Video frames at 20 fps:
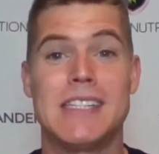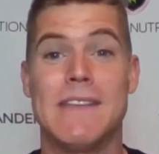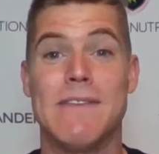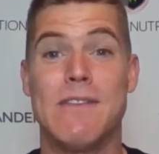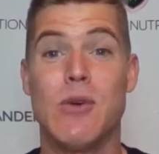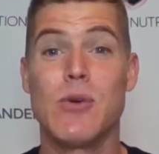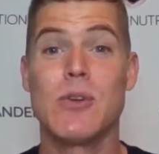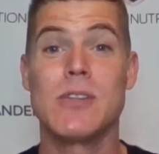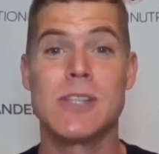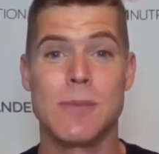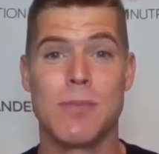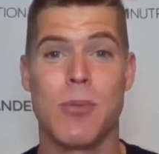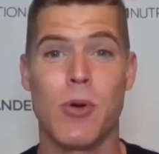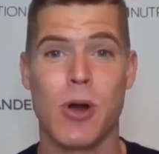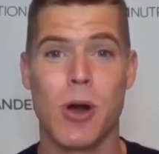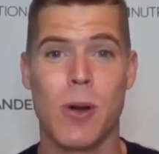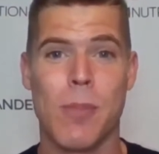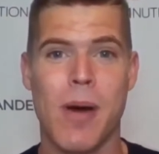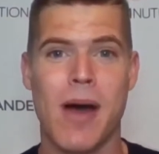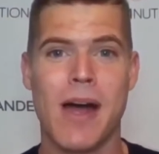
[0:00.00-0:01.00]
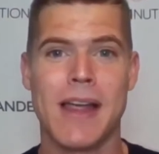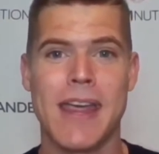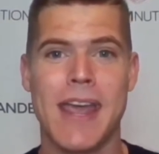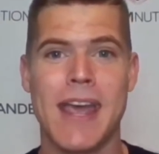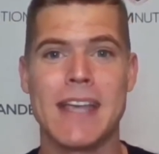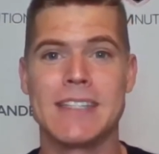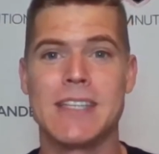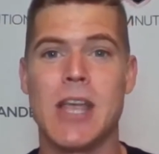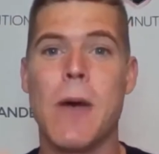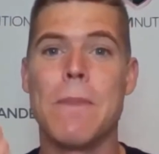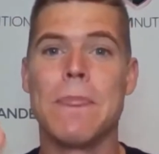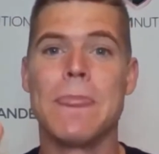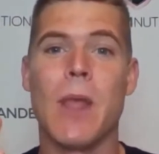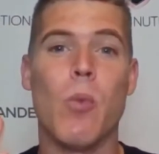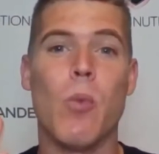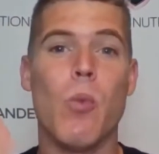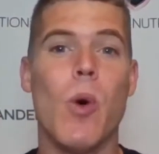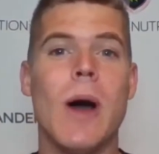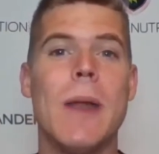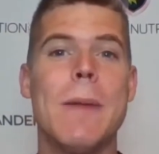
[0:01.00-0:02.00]
If you want to support our podcast,
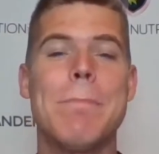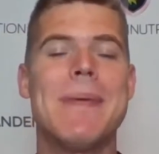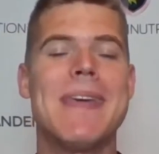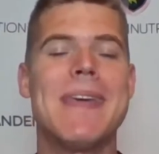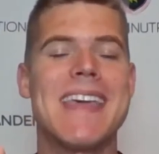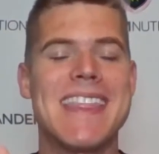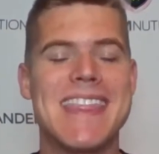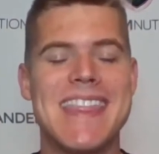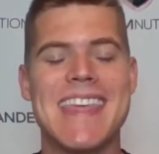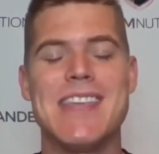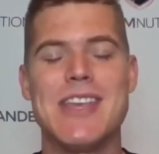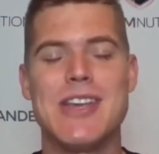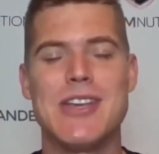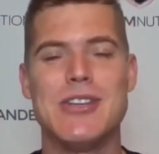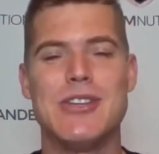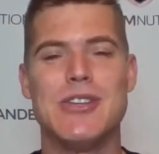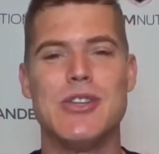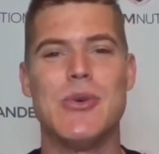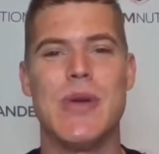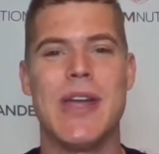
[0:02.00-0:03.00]
one big thing you can do